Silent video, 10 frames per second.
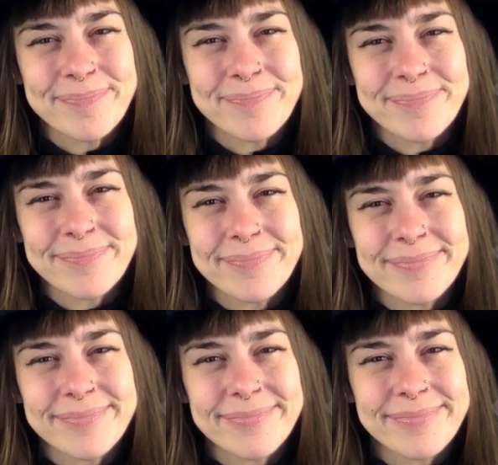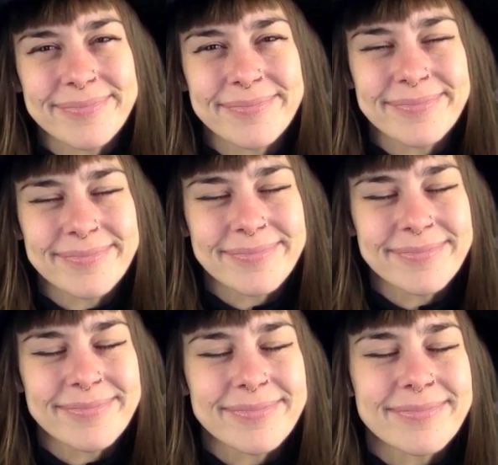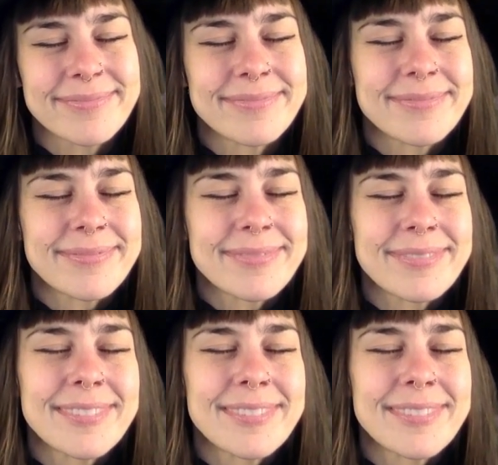(no one is talking)